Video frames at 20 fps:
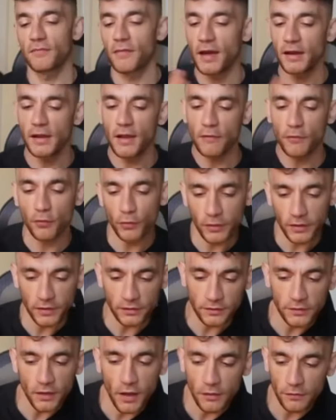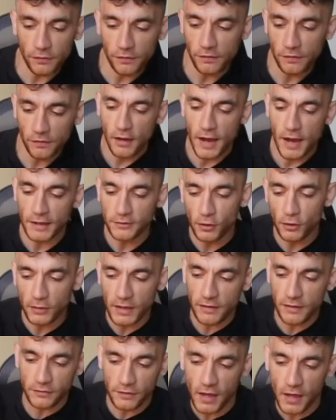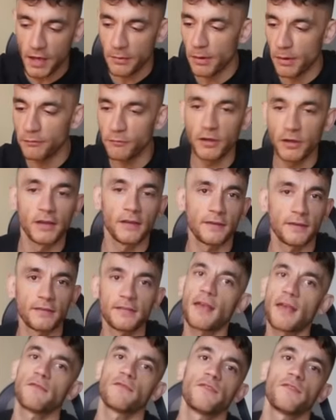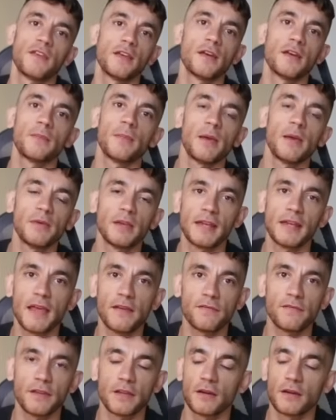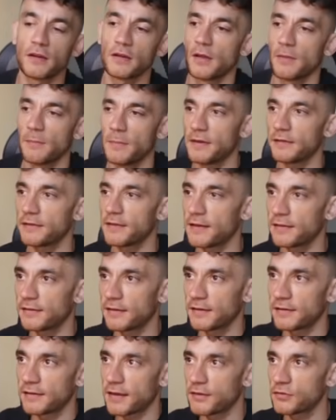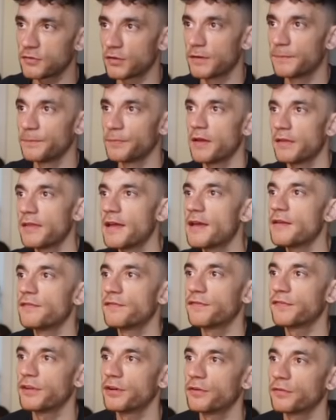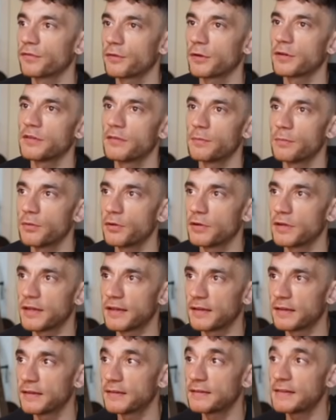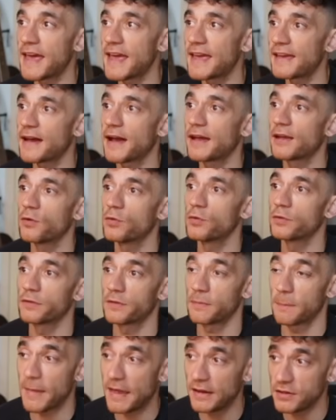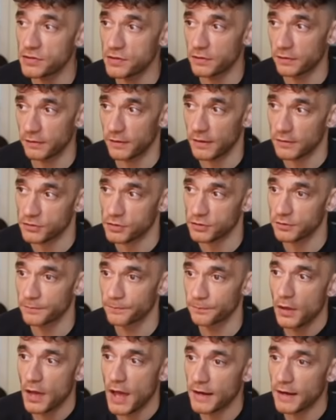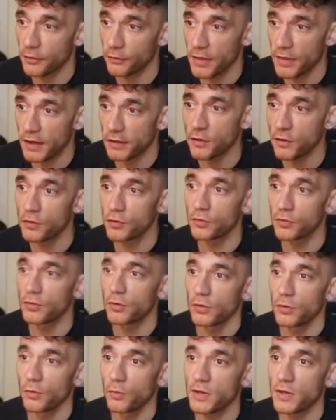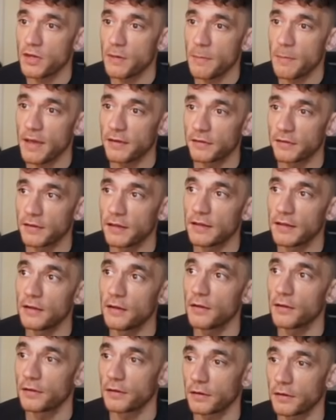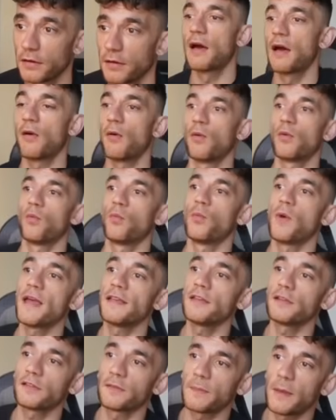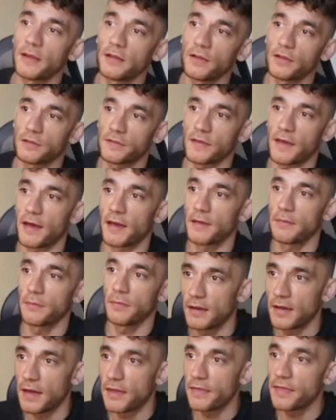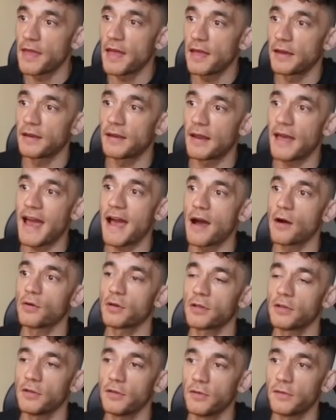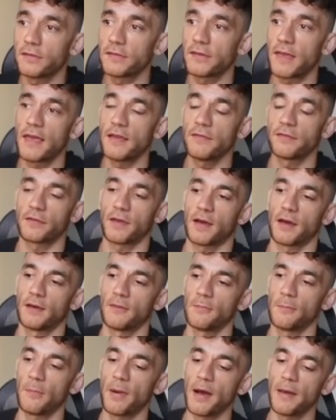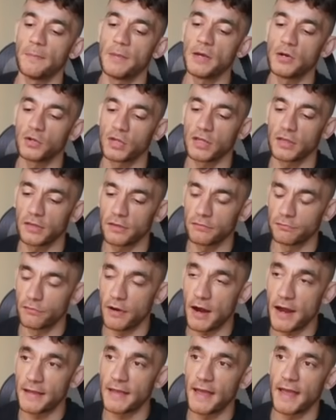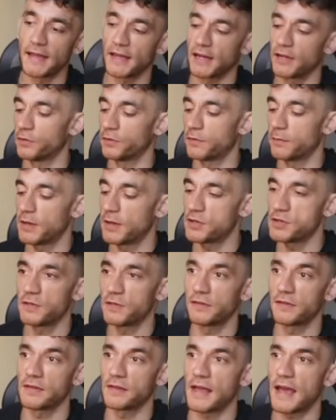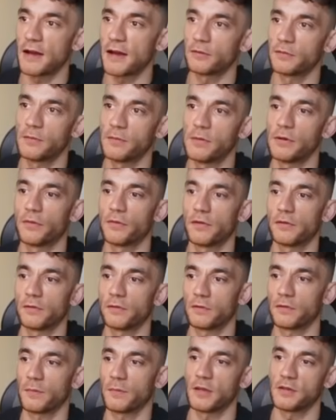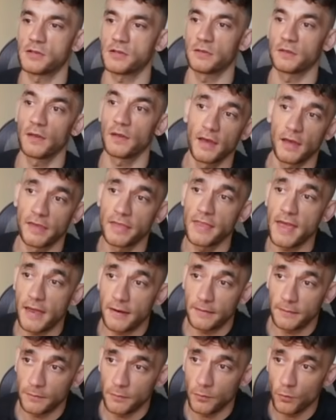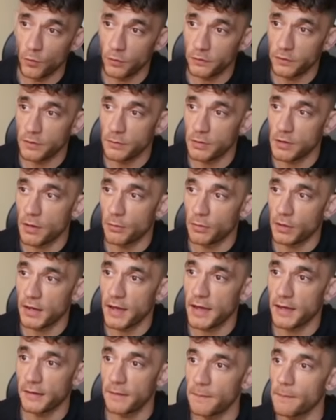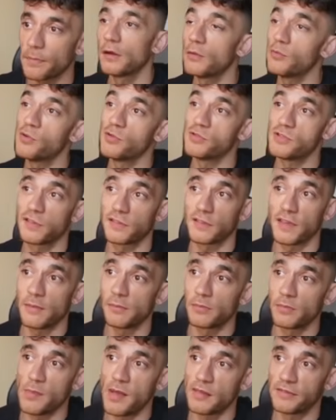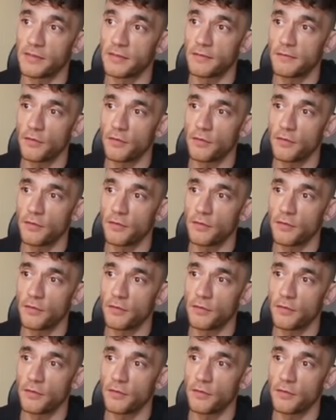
I love all this stuff. I don't have time. I'm running a seven figure, maybe an eight figure business, et cetera. Then feel free to book in an A I automation session. And on that call, we can basically look at where you're spending your time, and then how can you save time by building the right A I automations and how to build those automations. And then once you become a client, we'll just implement it